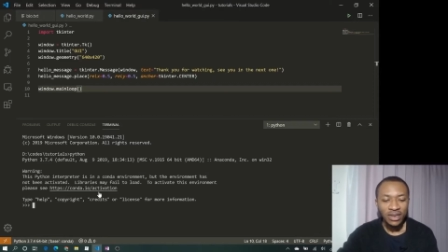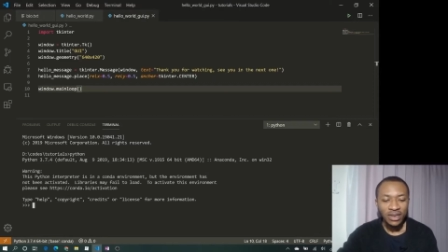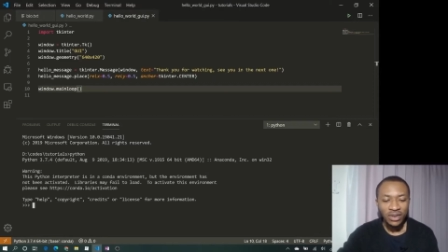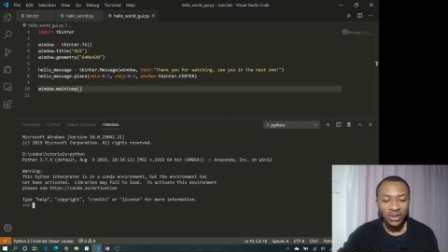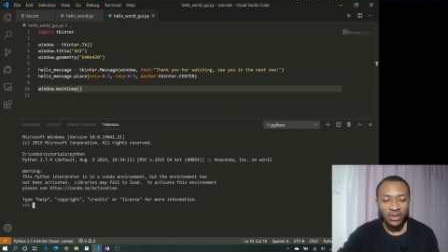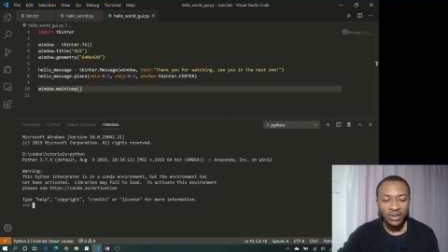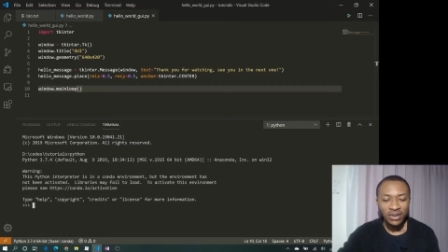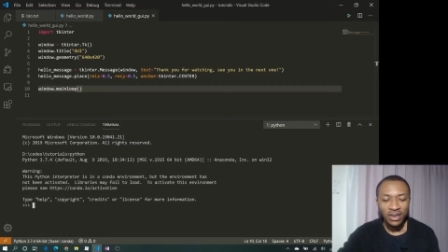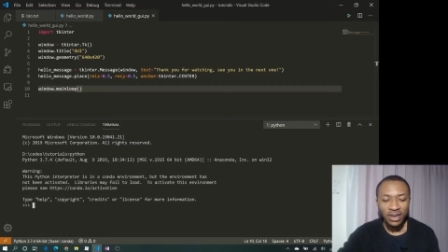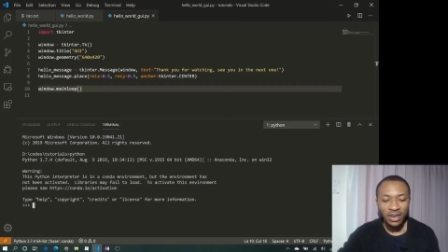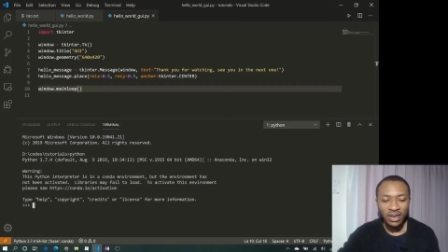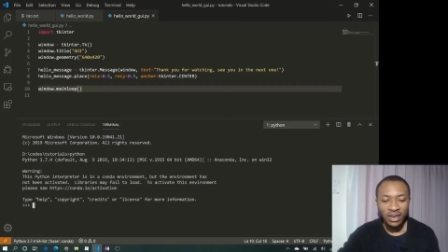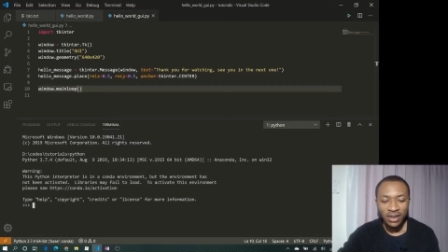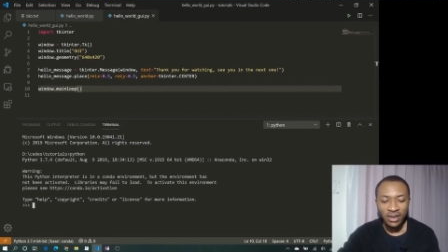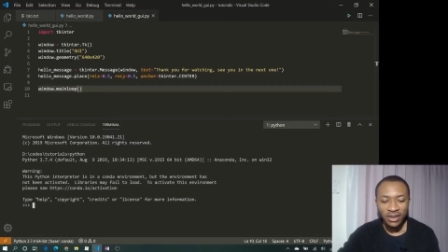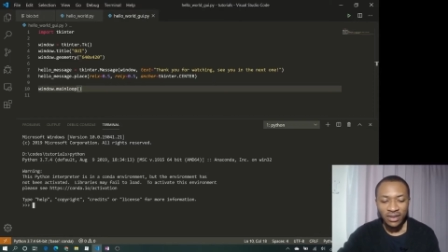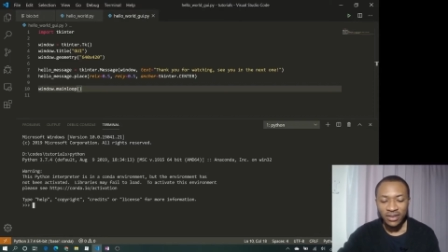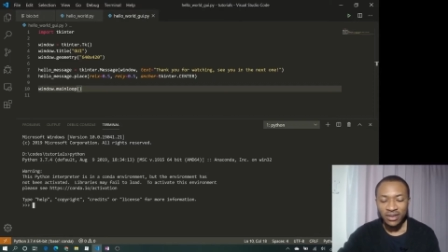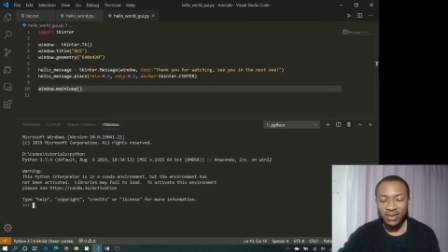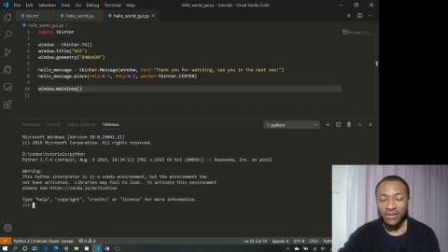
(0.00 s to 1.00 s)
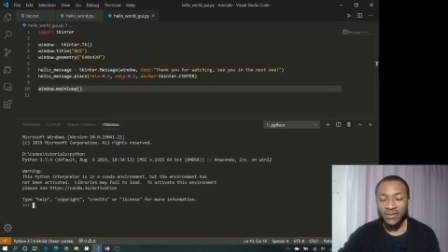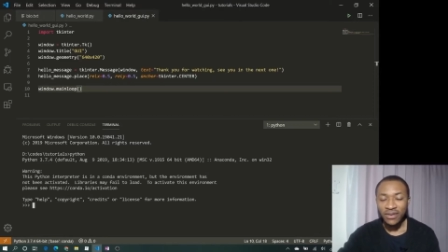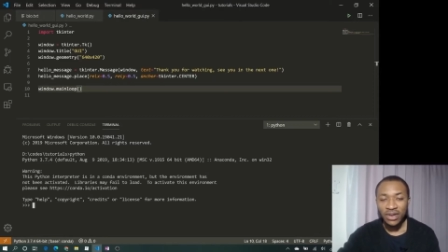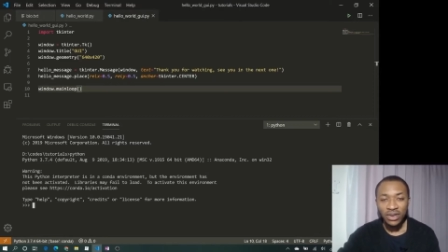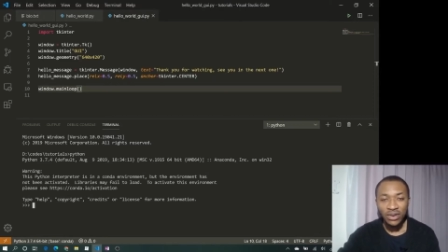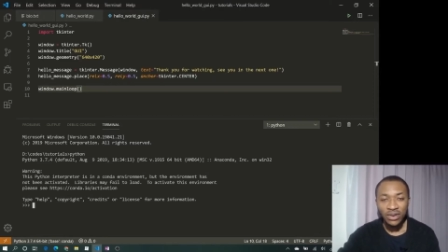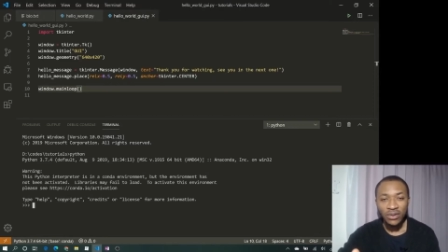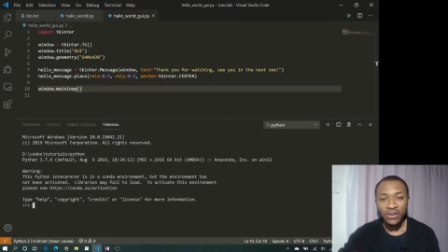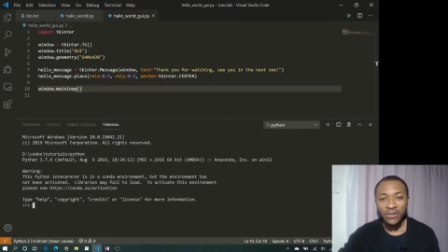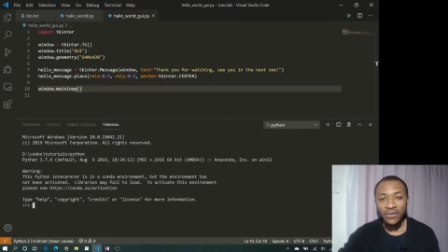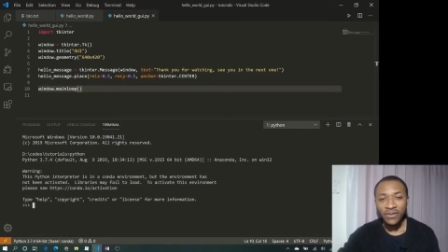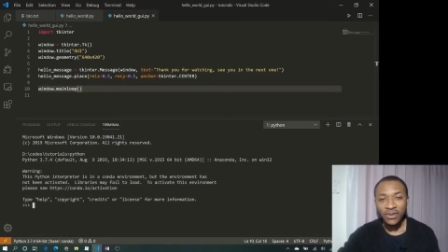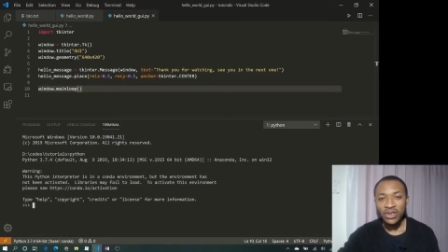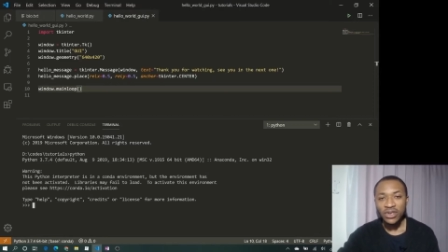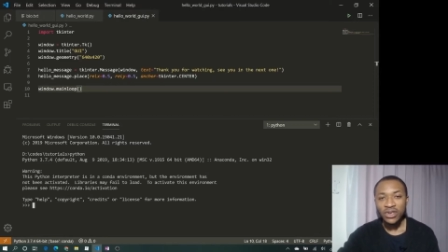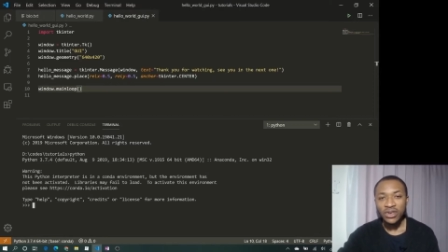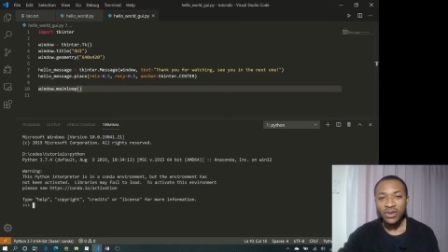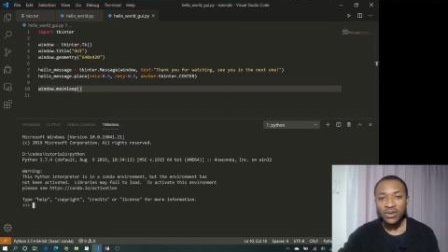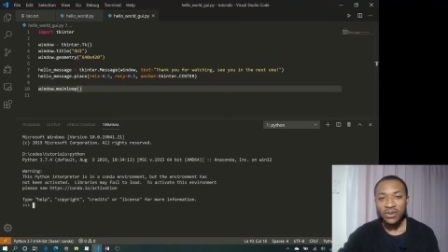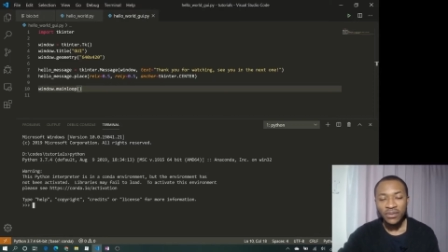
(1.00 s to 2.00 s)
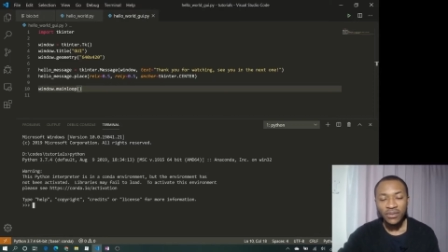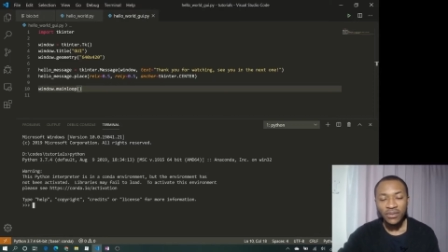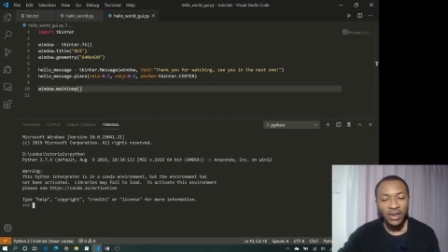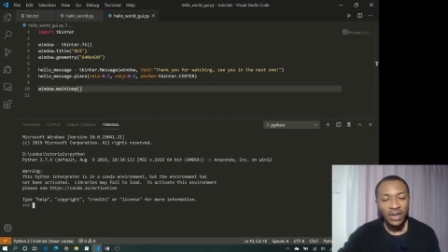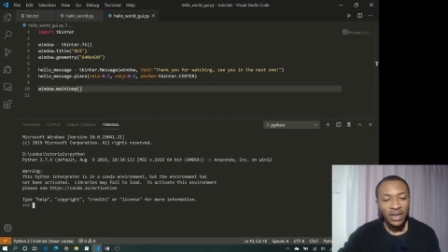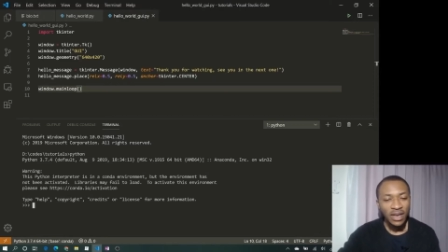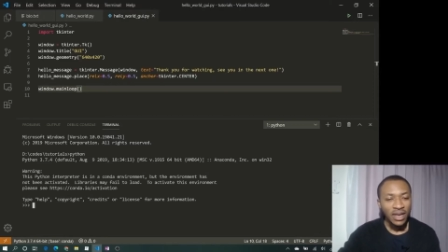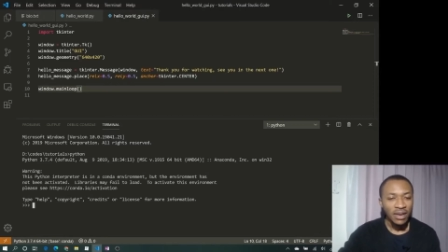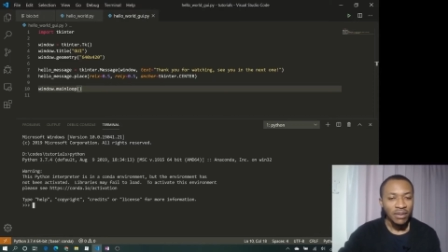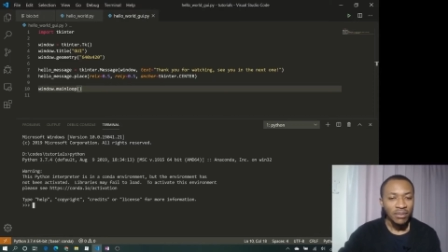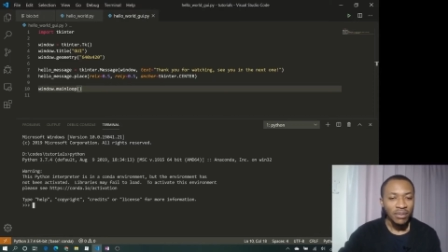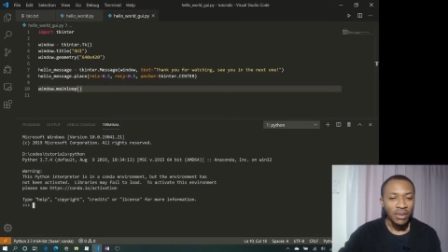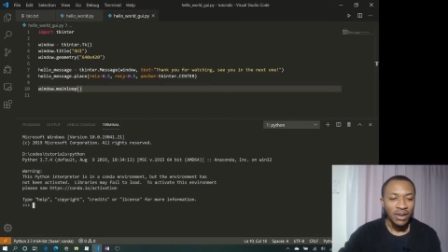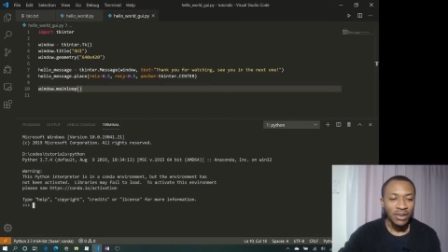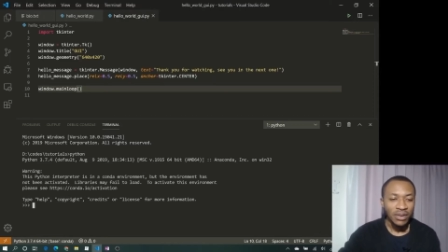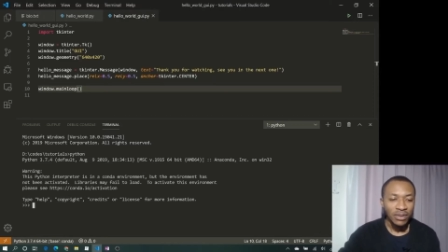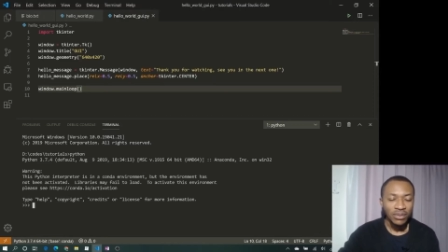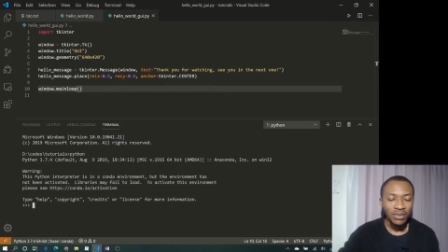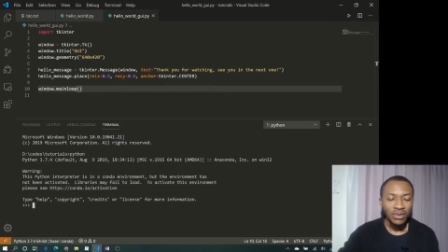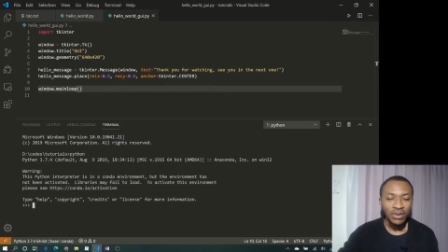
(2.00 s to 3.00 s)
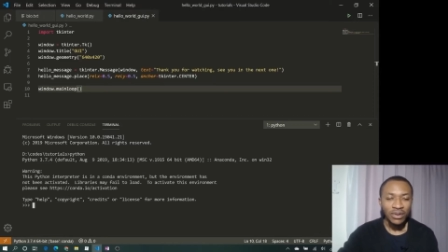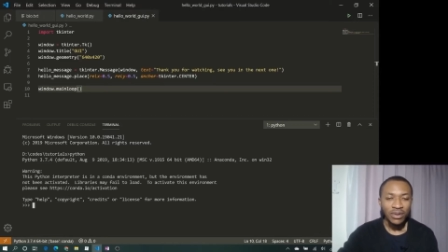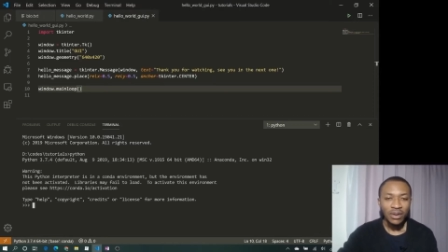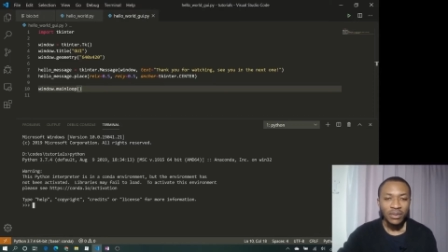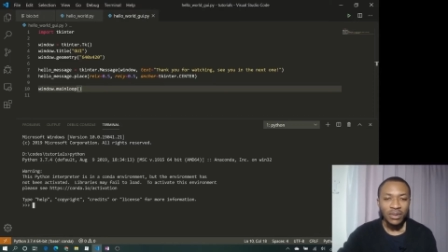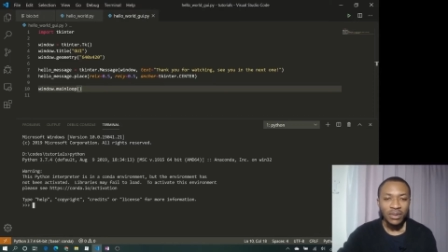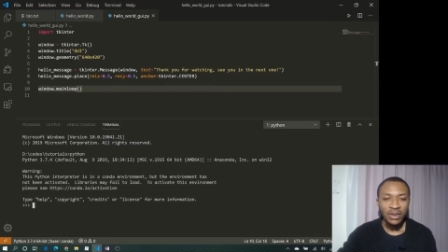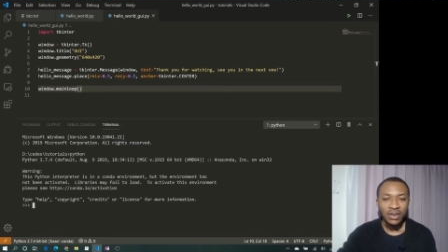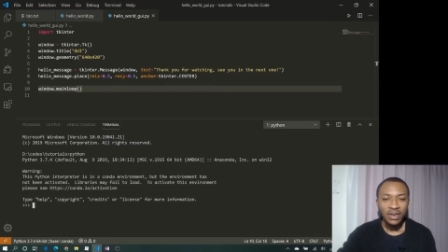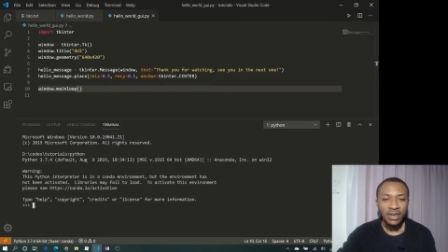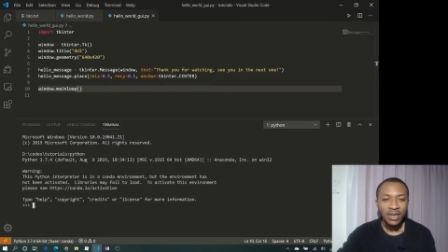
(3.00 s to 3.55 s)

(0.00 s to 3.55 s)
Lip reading: It turns out that this is a very good feature in Python programming.